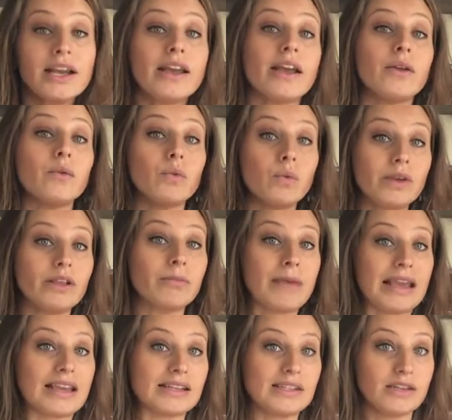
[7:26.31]
and will
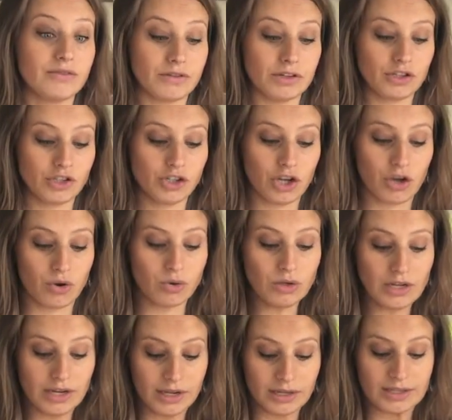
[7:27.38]
make a different dough
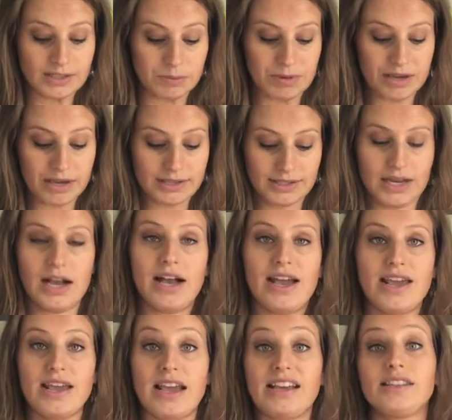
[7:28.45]
is because
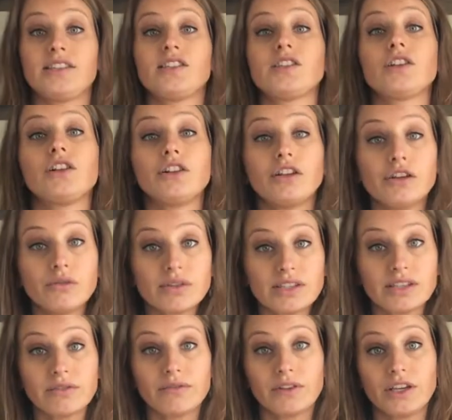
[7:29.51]
I
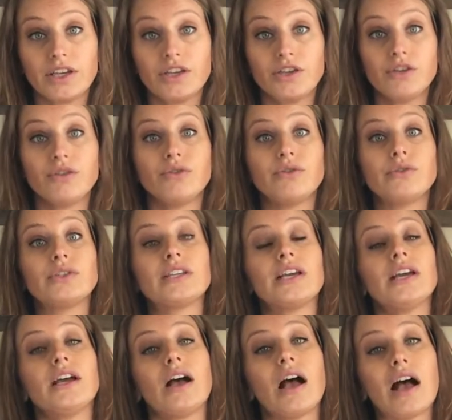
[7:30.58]
exclusively use
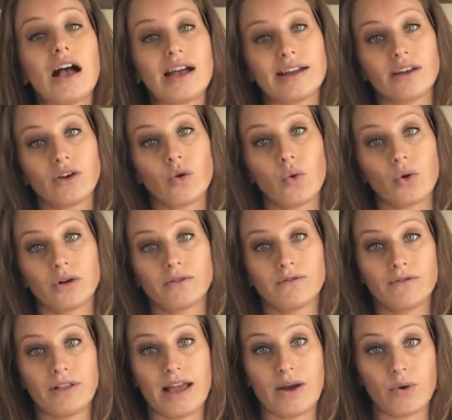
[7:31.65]
einkorn
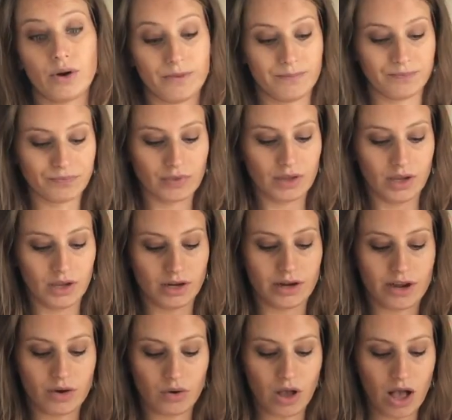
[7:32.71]
flour.
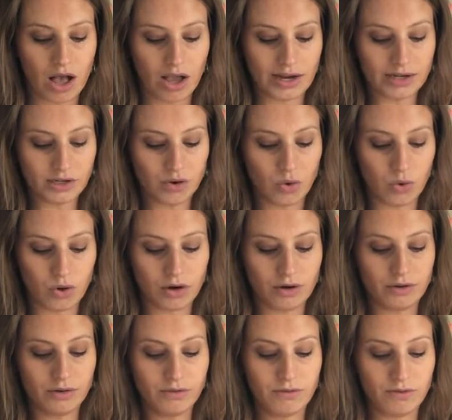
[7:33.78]
Now,
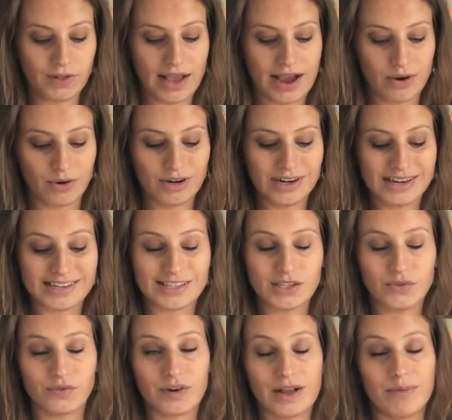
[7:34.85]
einkorn flour is
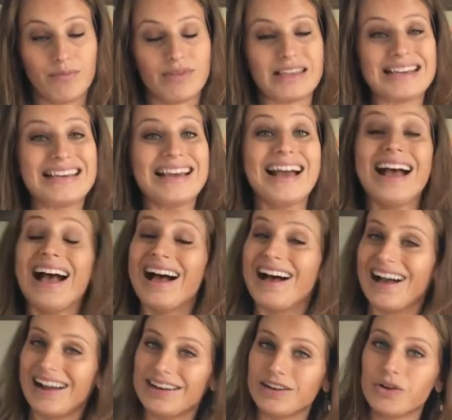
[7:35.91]
from the
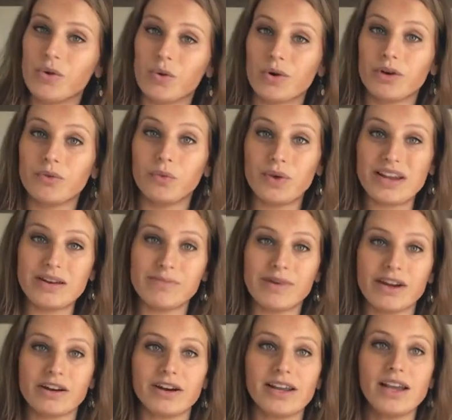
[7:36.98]
einkorn wheat
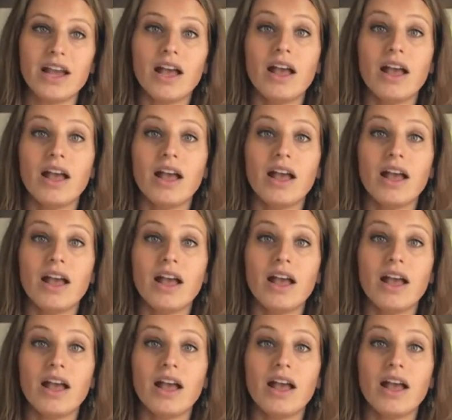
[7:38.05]
berry.